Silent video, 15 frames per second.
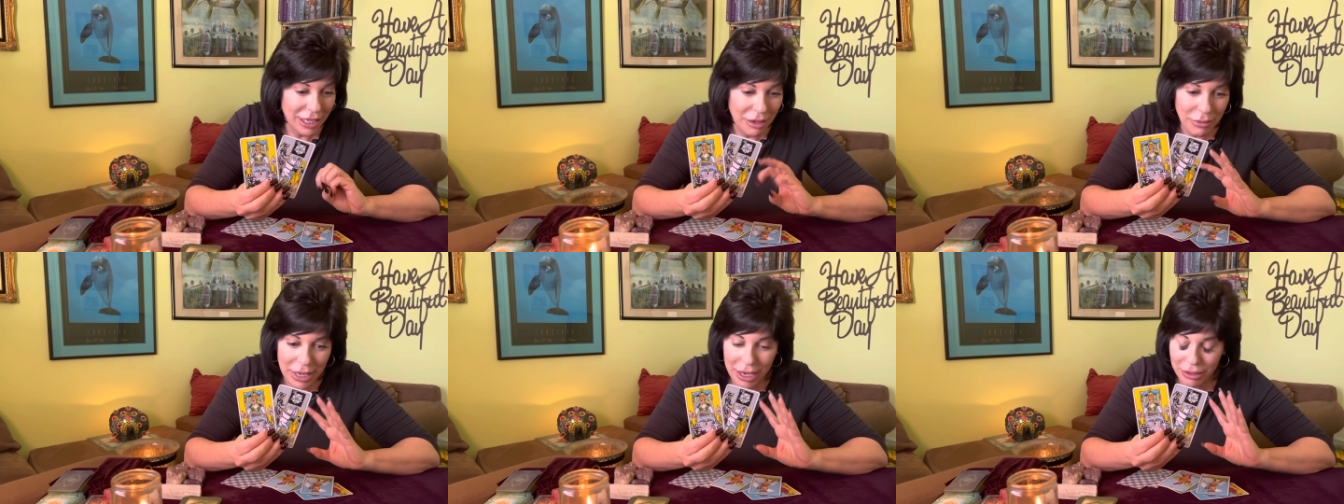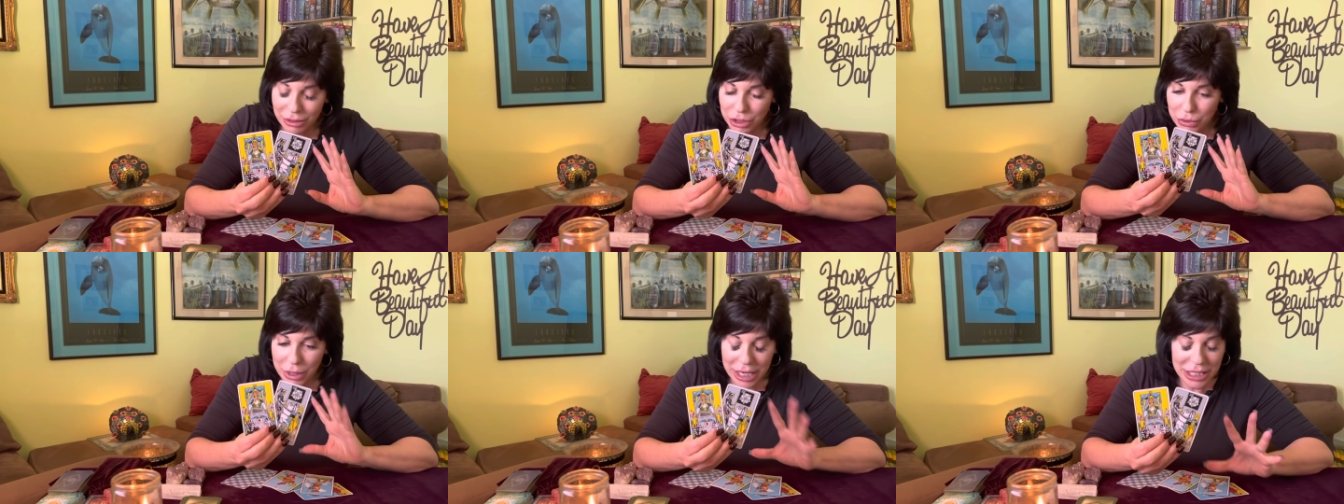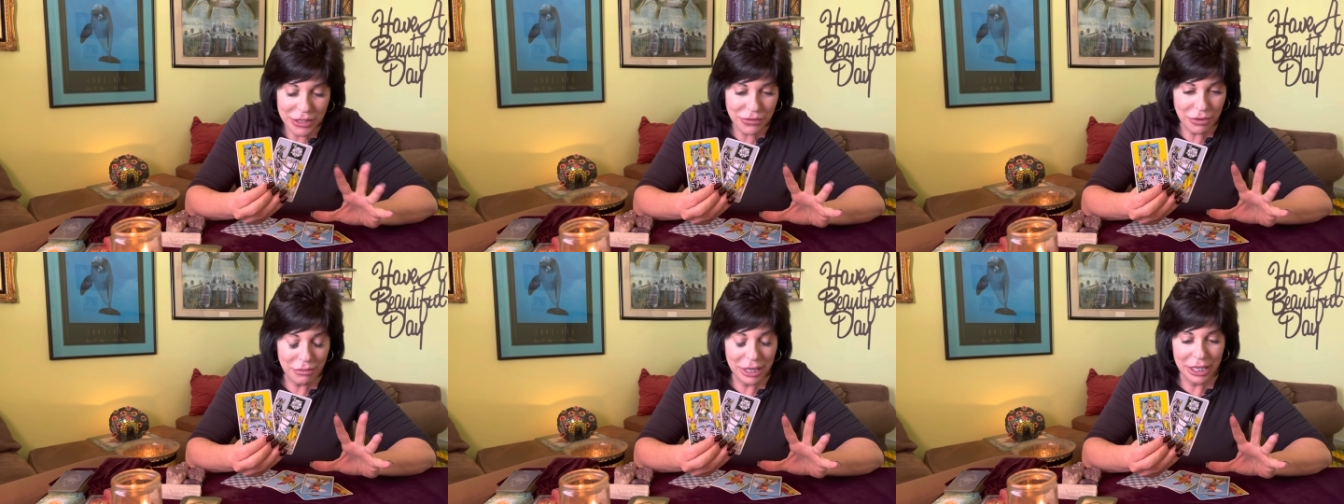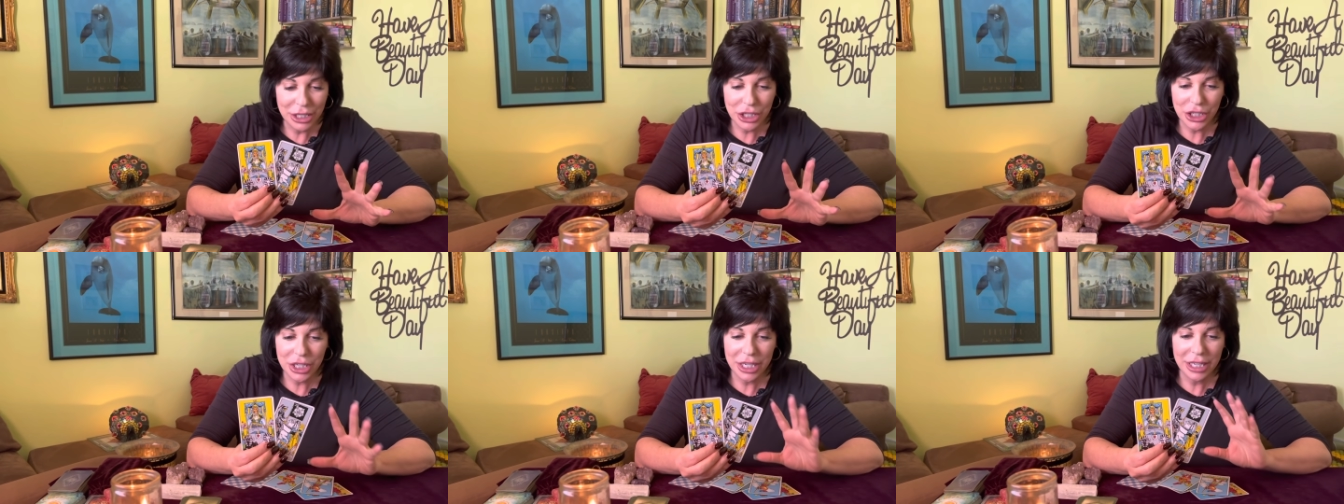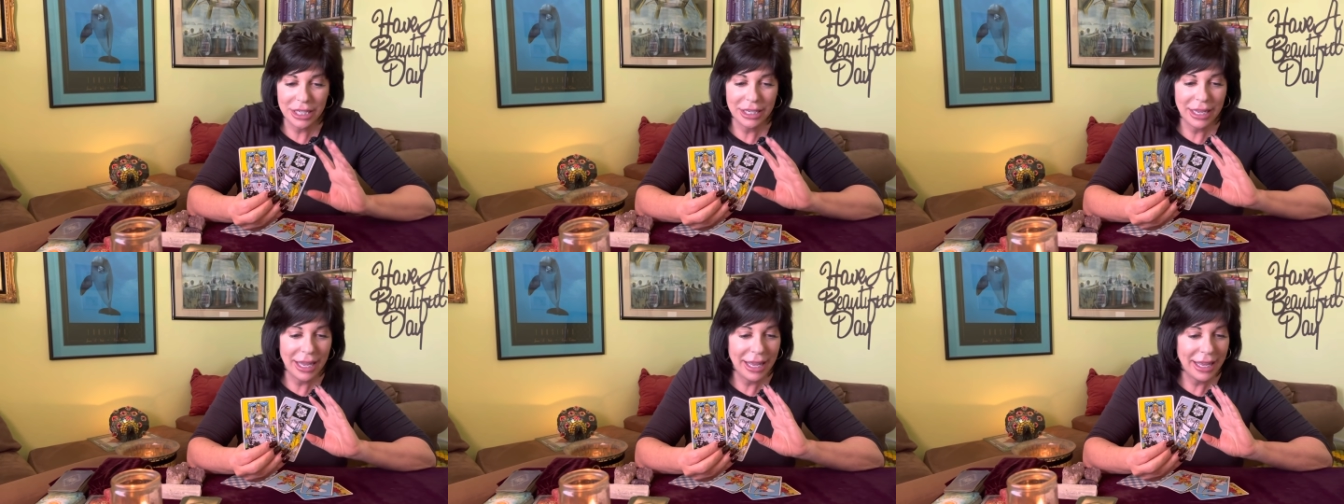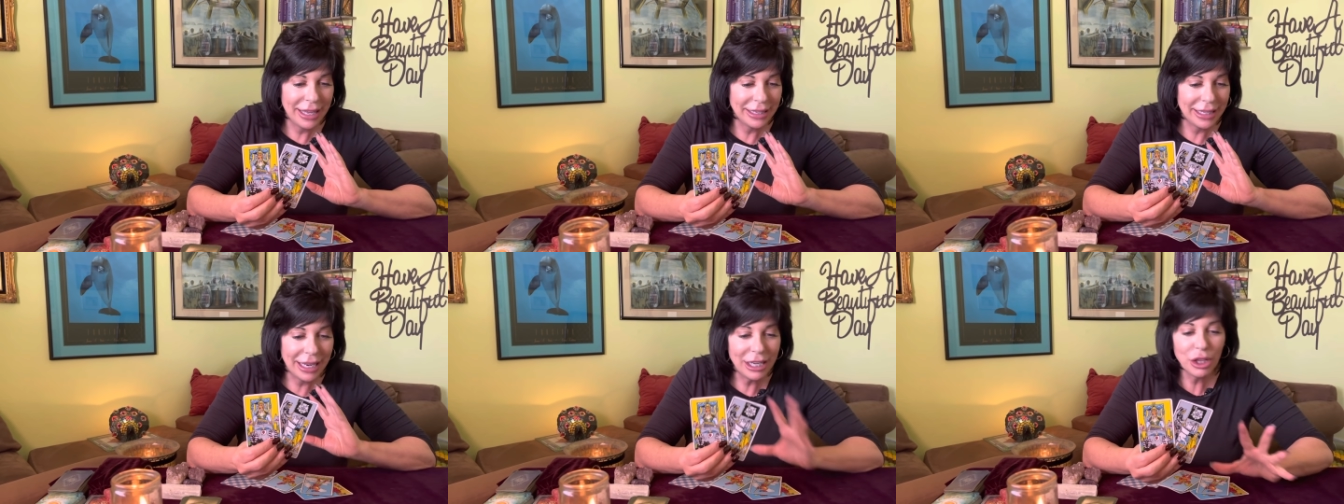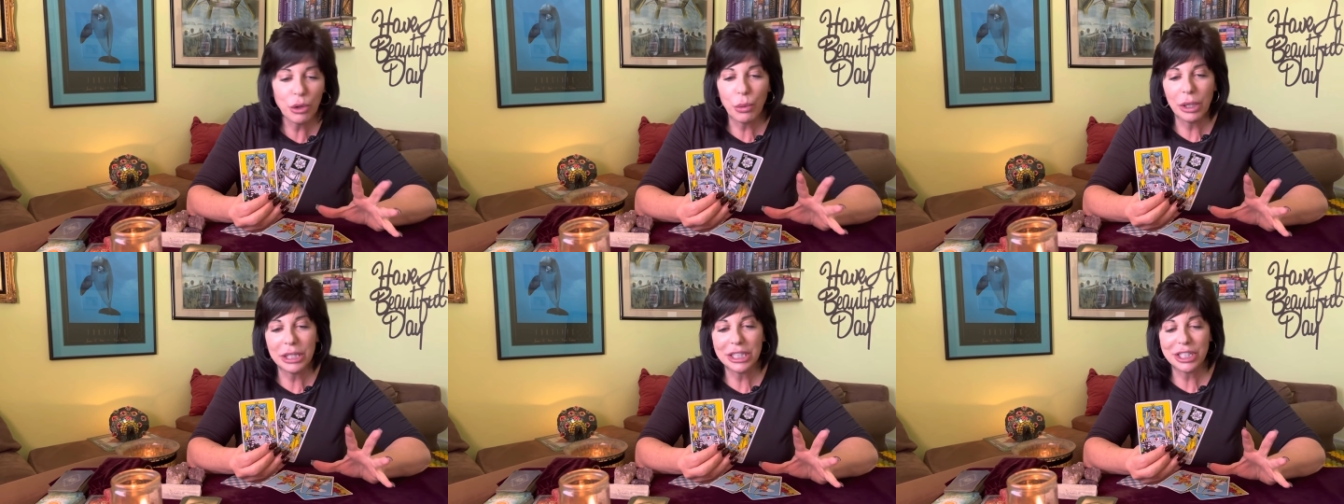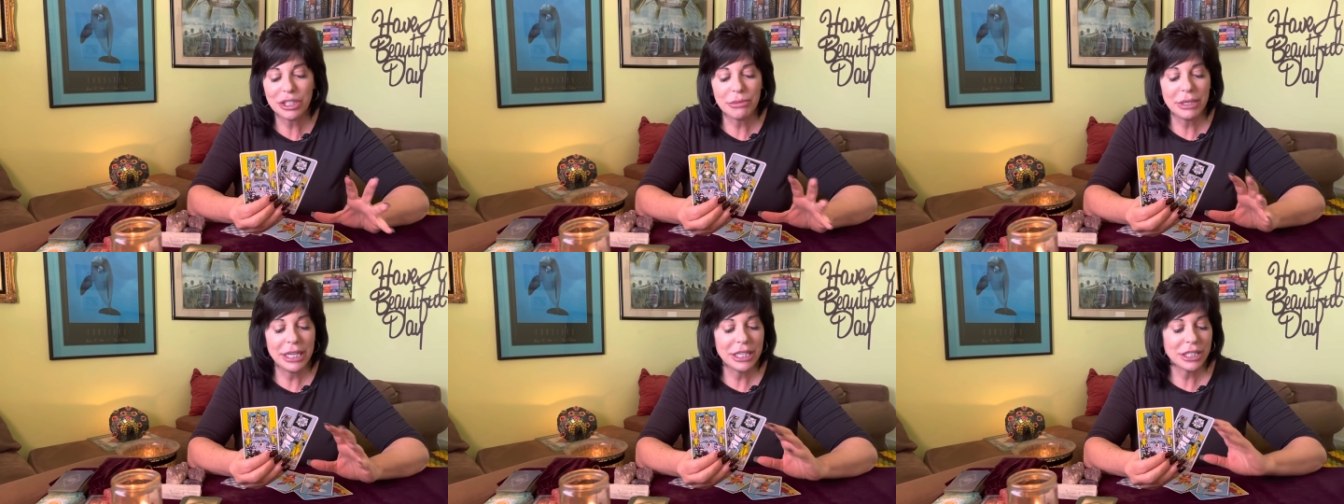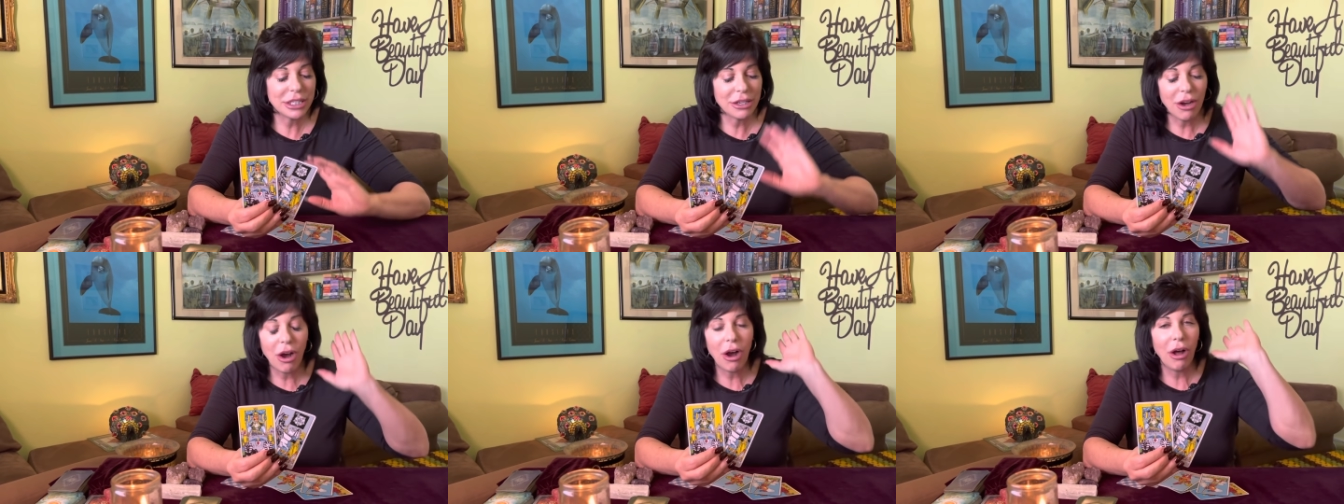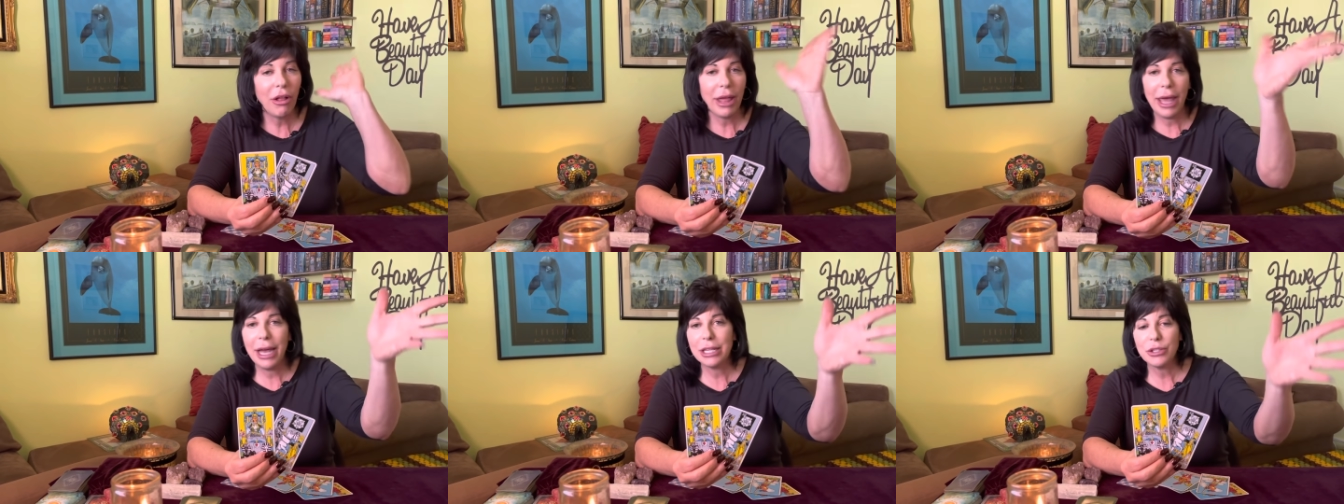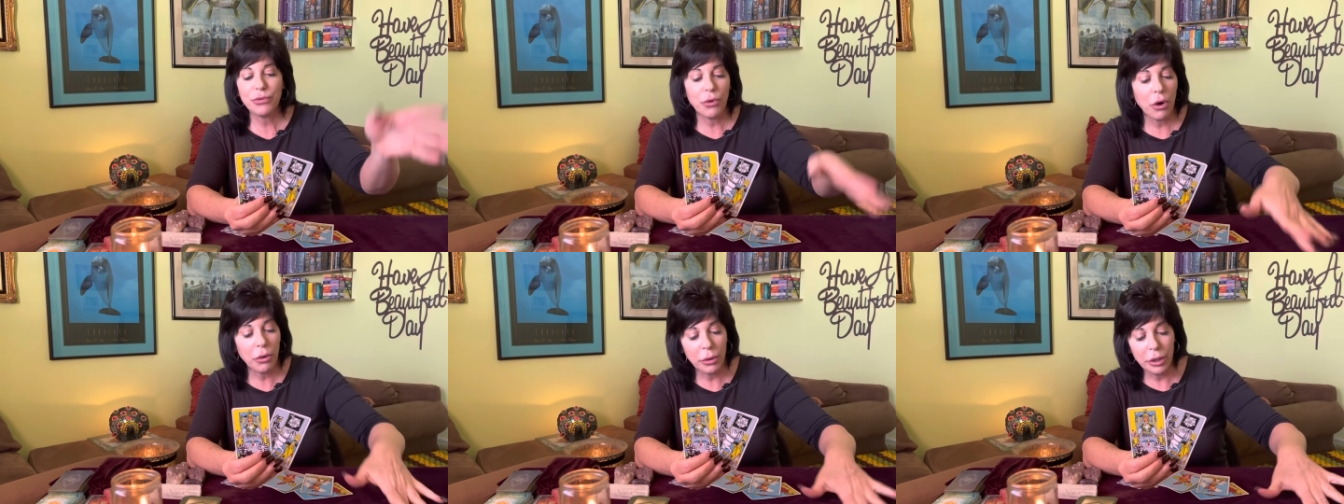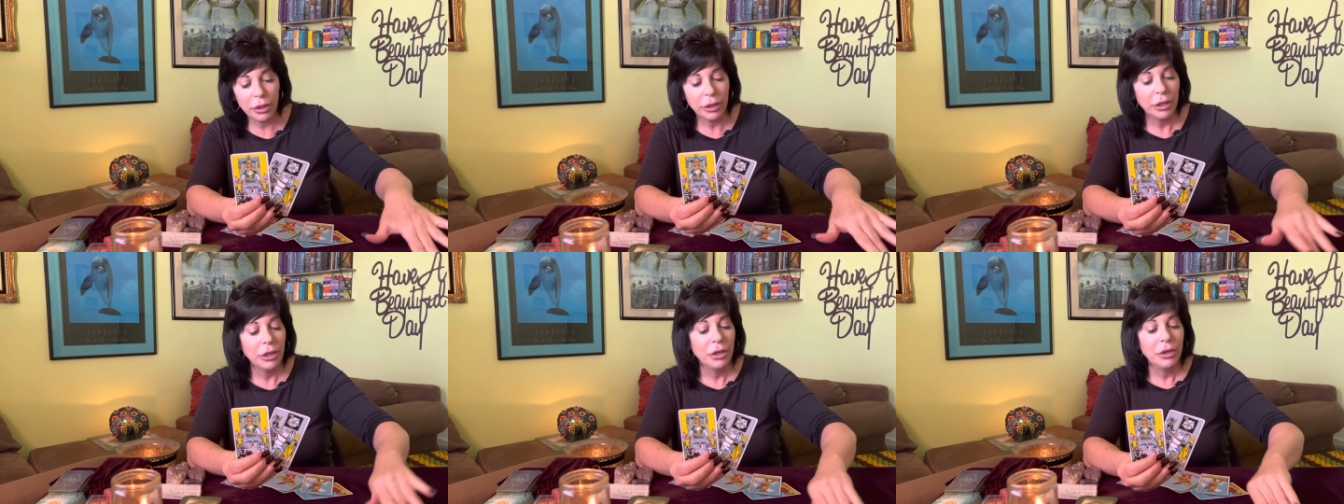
about transformation and getting the will and determination to haul ass forward.